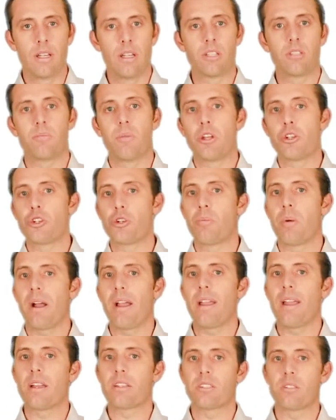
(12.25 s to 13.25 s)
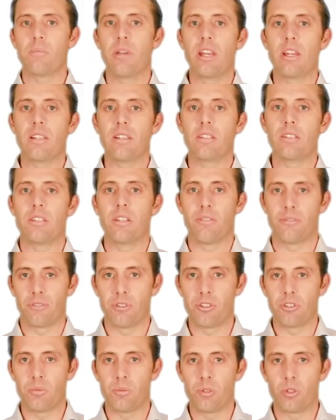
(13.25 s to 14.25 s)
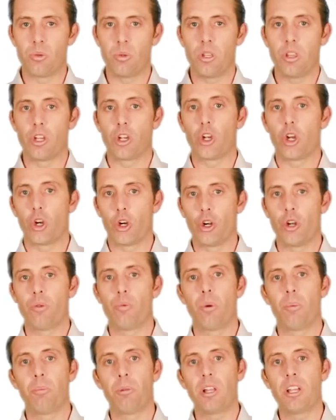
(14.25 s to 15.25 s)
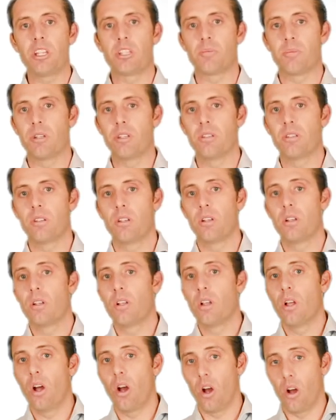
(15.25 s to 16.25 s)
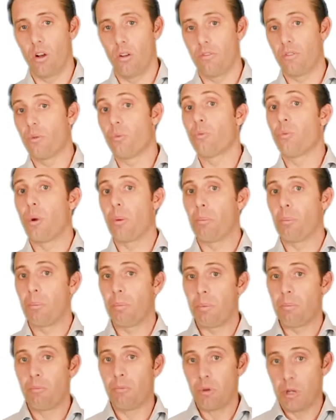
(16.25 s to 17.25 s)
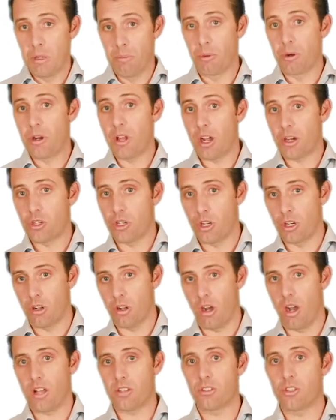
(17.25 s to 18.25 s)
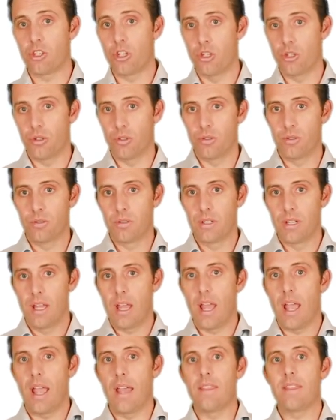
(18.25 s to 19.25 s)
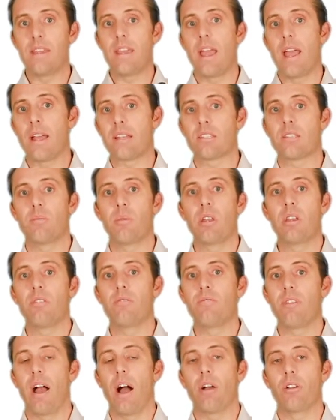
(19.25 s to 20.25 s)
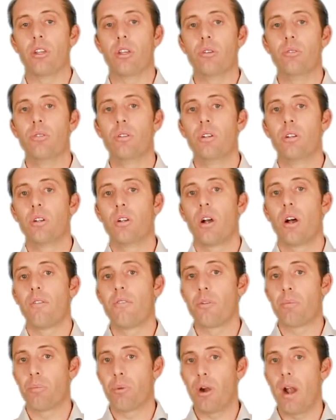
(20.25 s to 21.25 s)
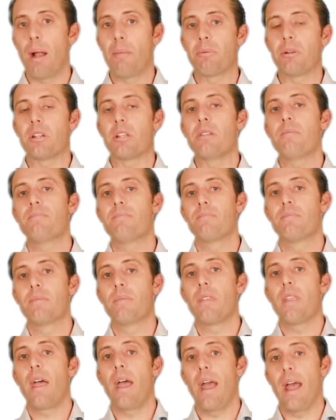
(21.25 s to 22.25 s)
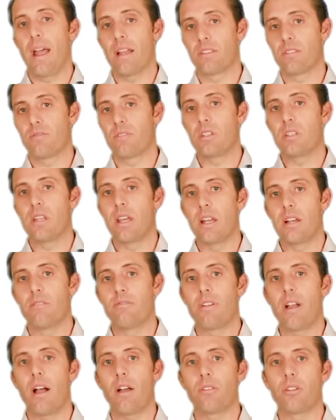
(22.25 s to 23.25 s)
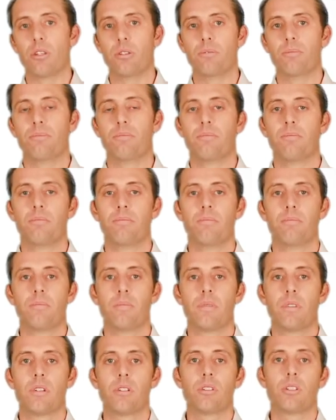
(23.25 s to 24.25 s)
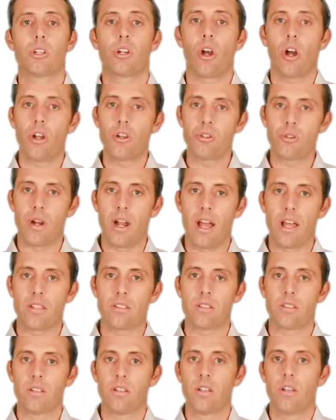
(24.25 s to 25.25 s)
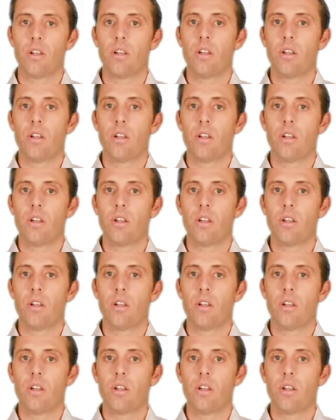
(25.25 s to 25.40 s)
It's measured by estimating the difference between the current replacement of reproduction costs new and the estimated value of the property as of the date of value. To contrast